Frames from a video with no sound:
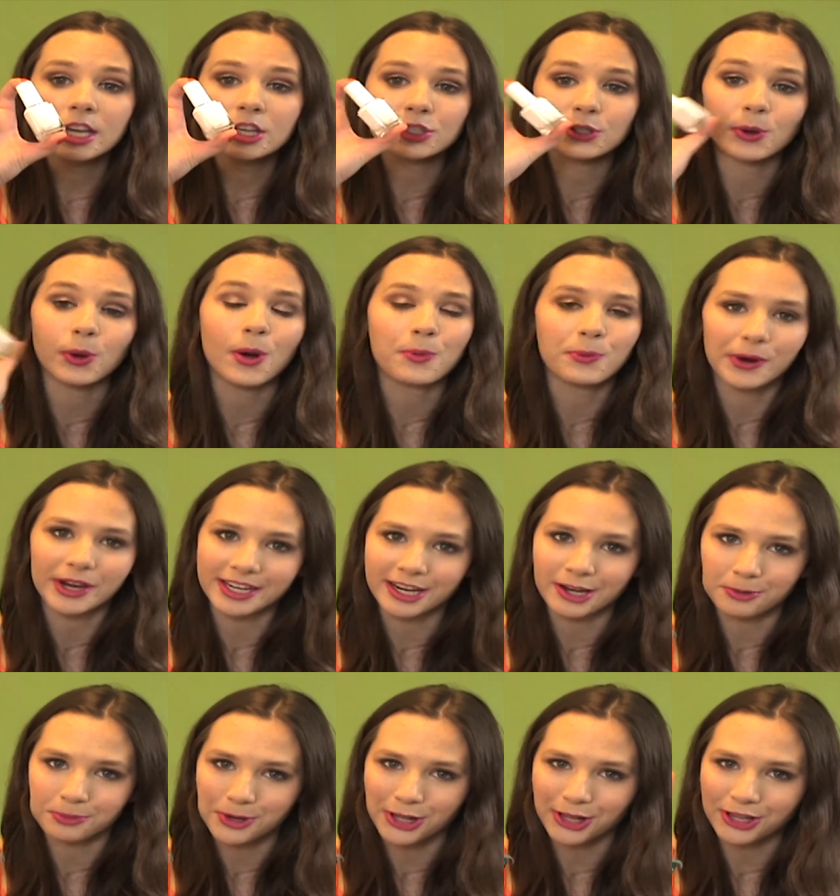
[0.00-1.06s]
So a white
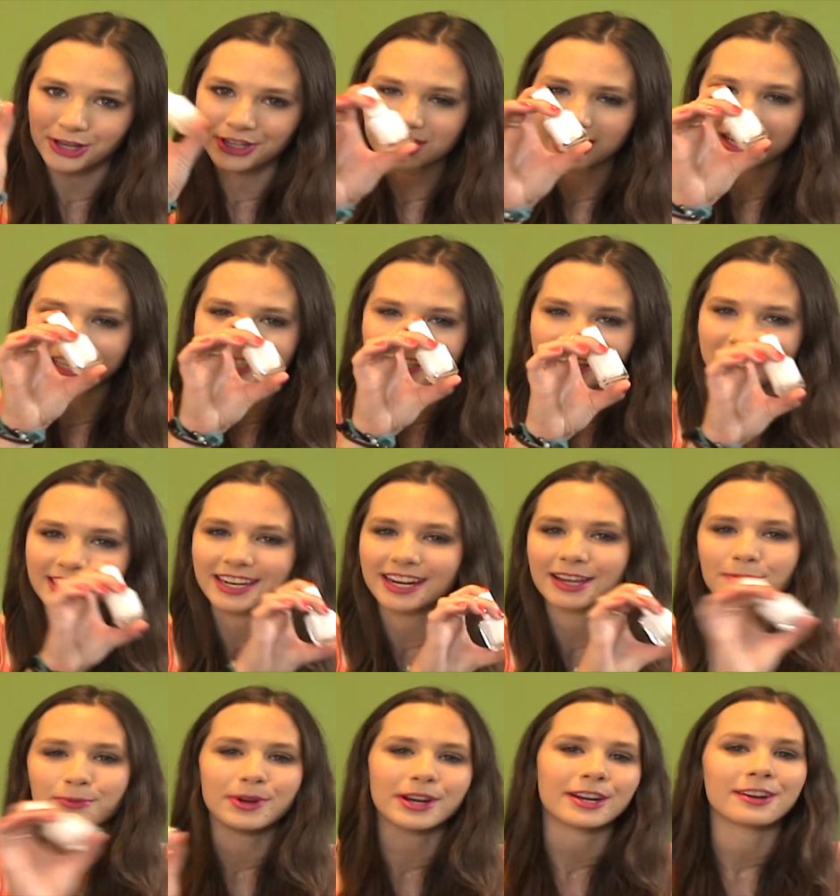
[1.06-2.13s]
nail polish. I said that
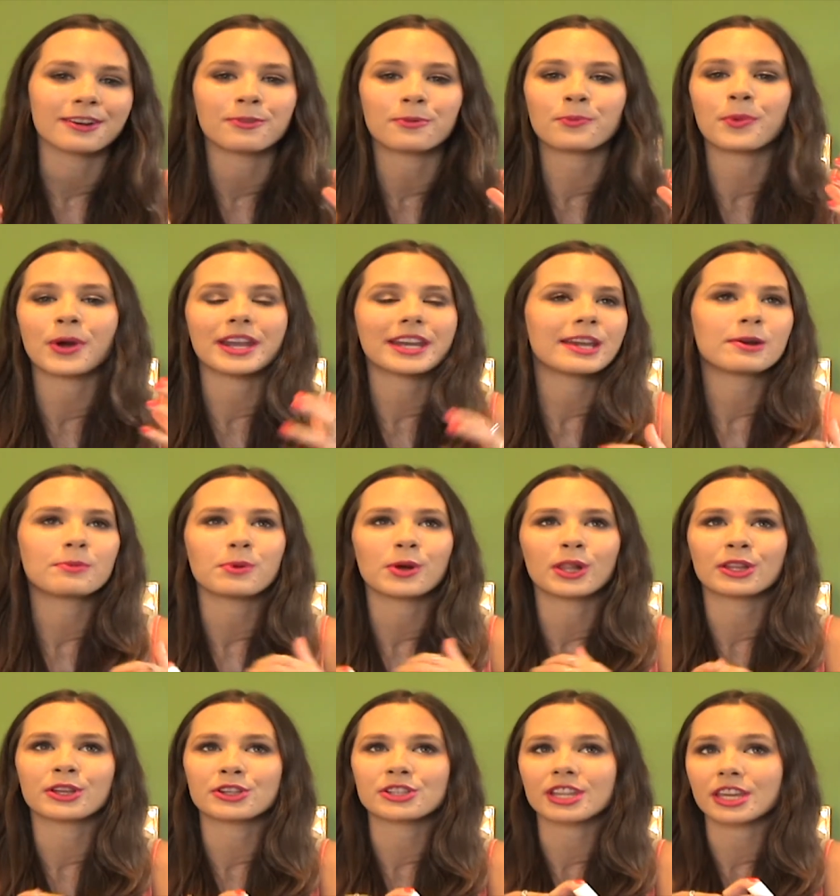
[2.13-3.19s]
I wear white nail
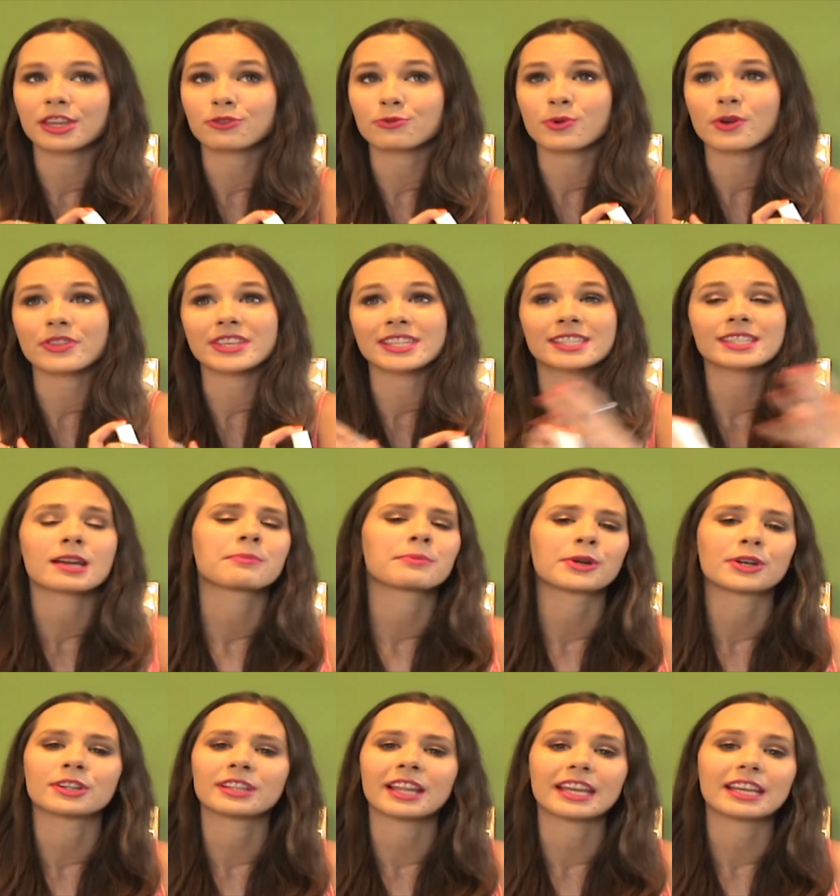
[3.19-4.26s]
polish like throughout the
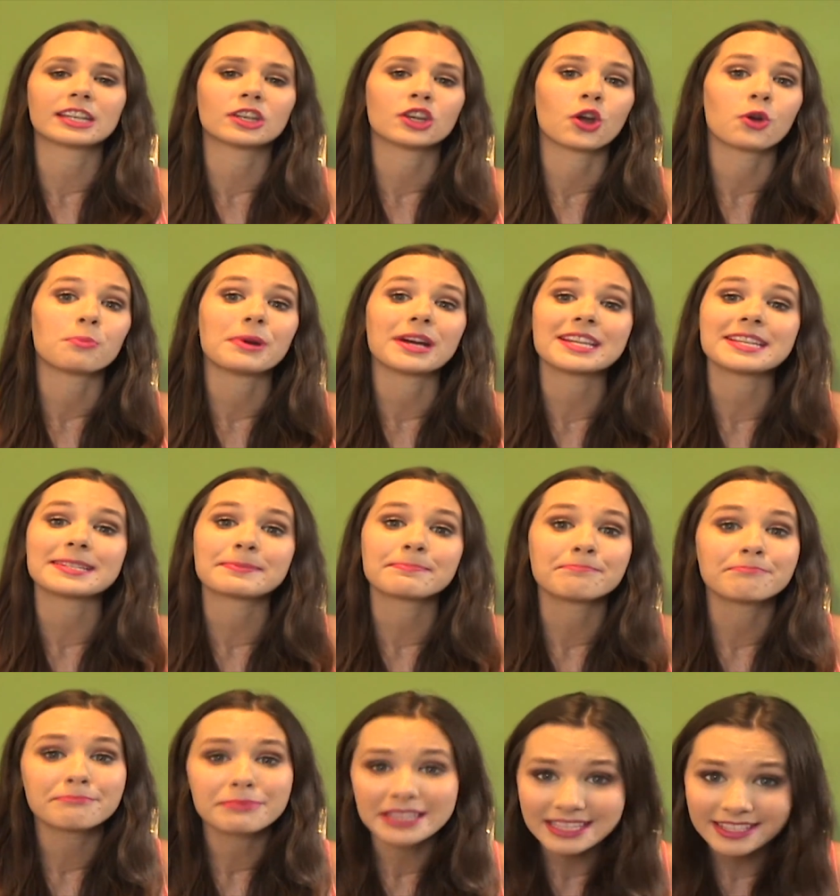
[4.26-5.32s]
summer, like nobody's
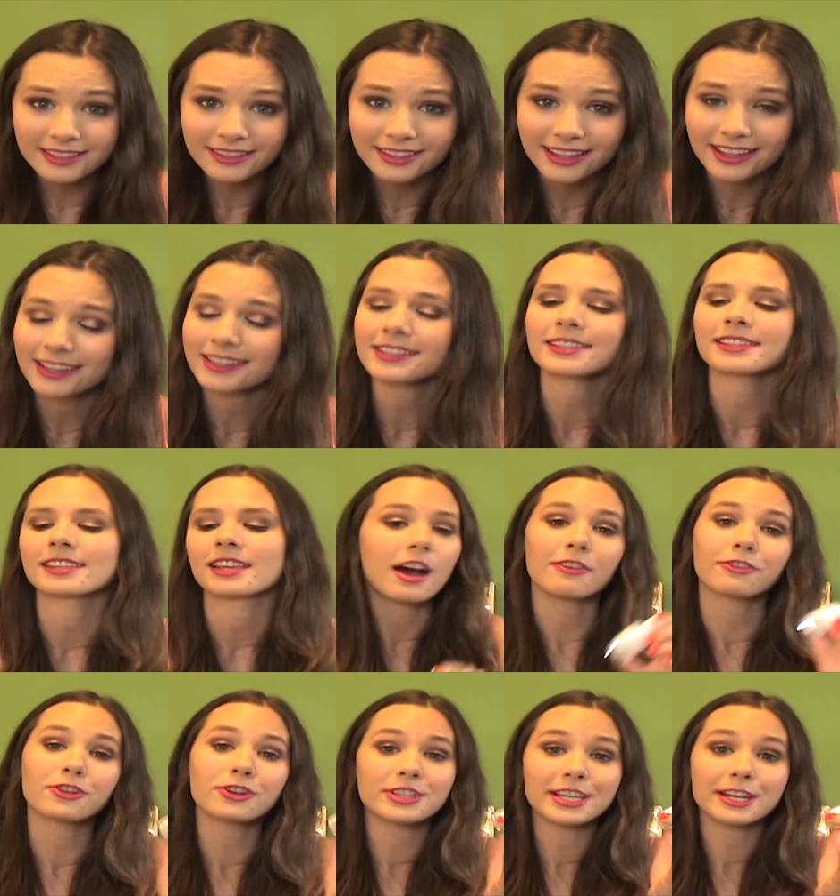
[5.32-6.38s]
business.
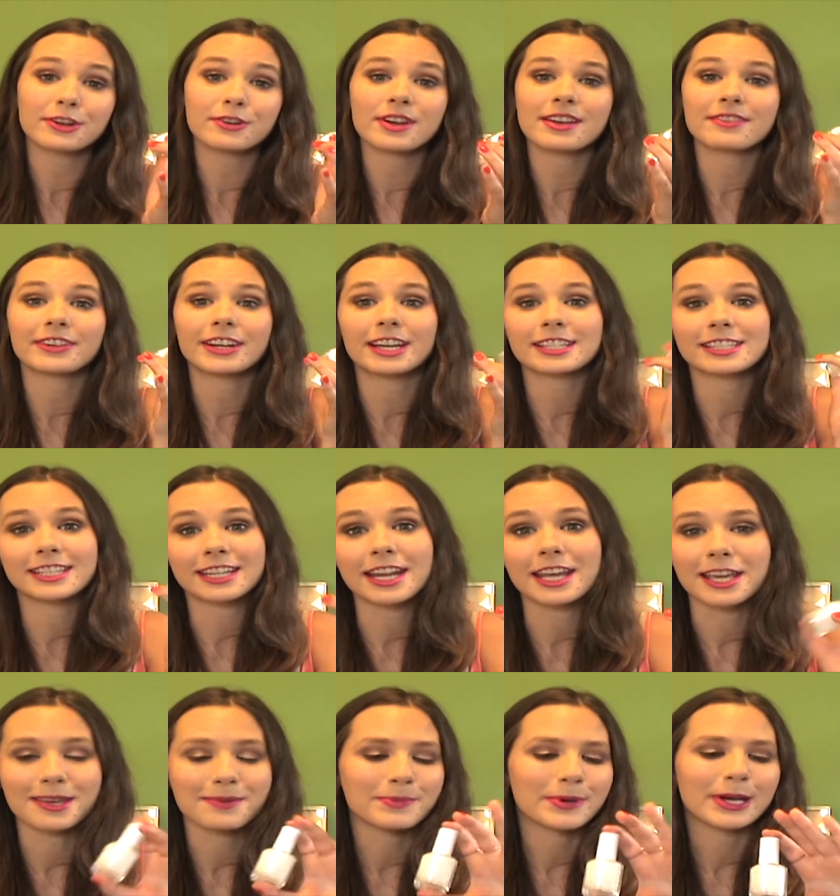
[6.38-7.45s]
Of course I don't have it on
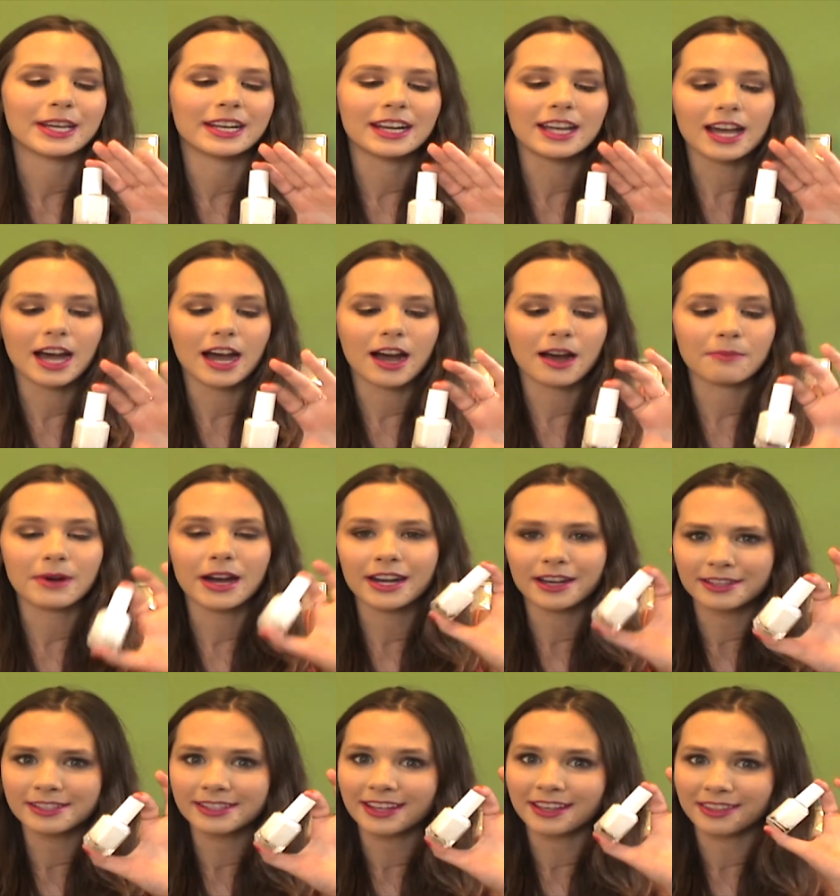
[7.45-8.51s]
today, but
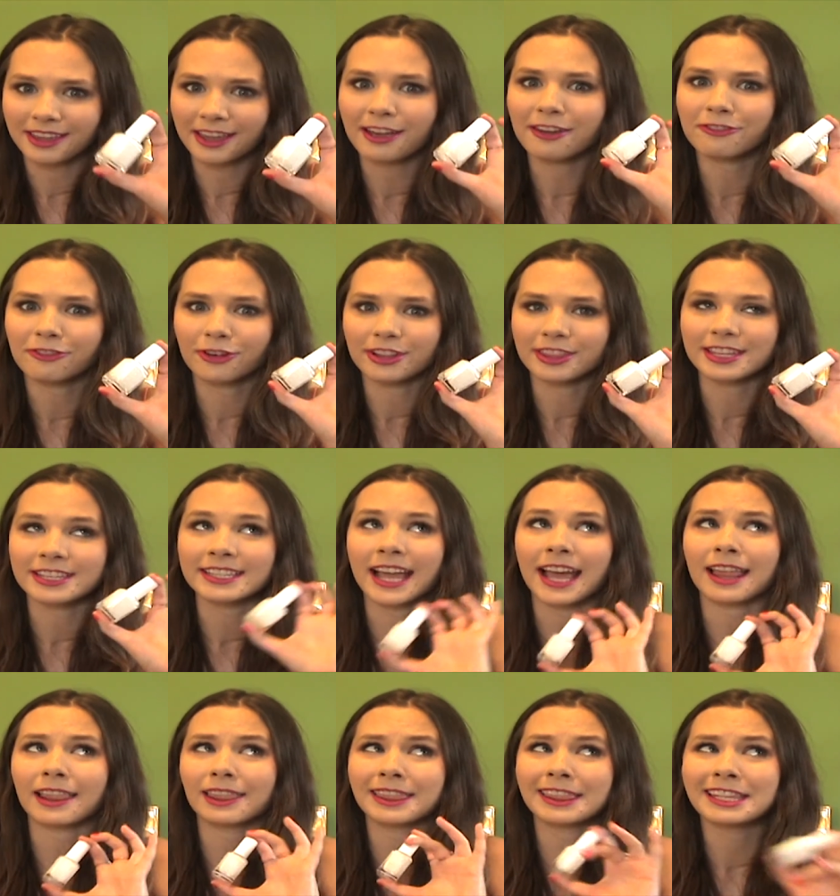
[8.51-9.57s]
honestly I think I've worn this
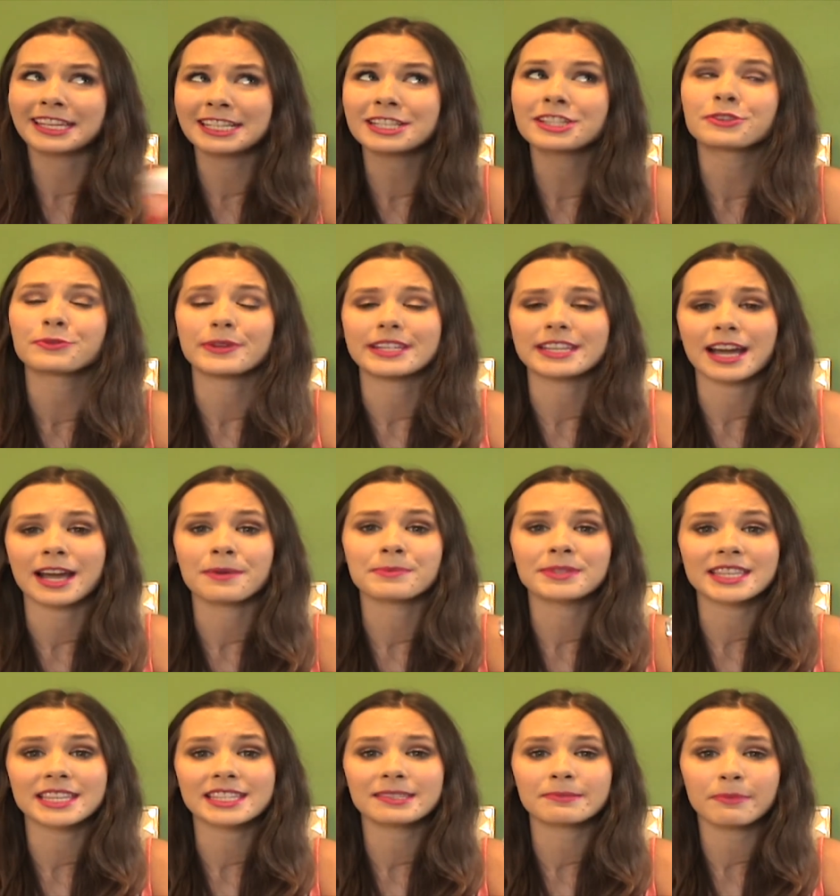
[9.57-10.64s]
at least 3
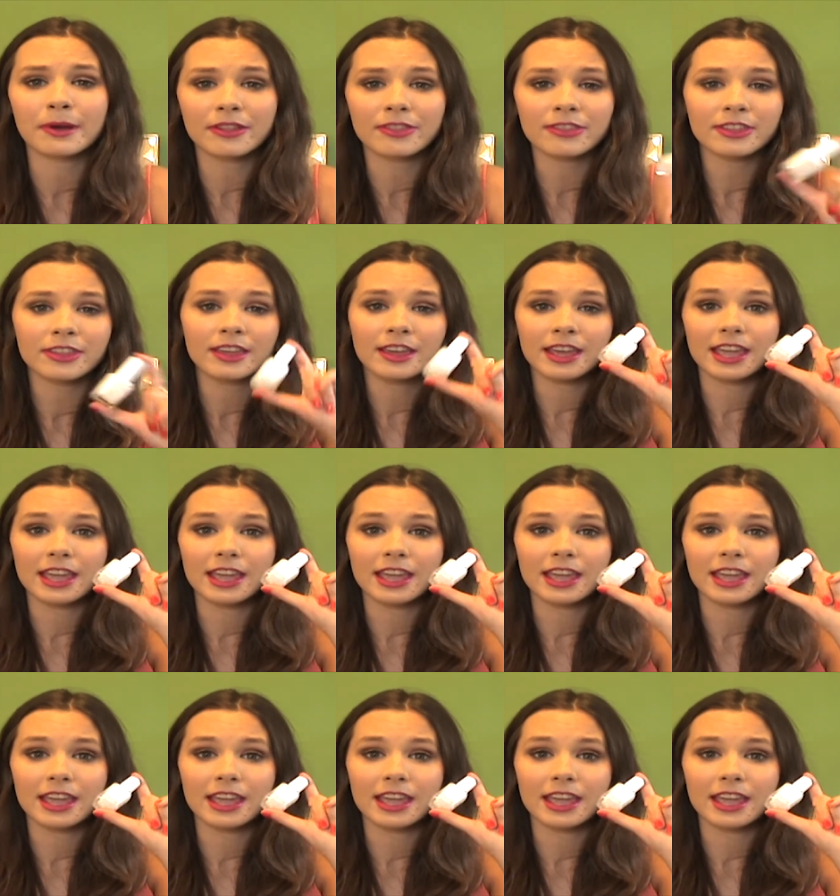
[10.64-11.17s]
times this month,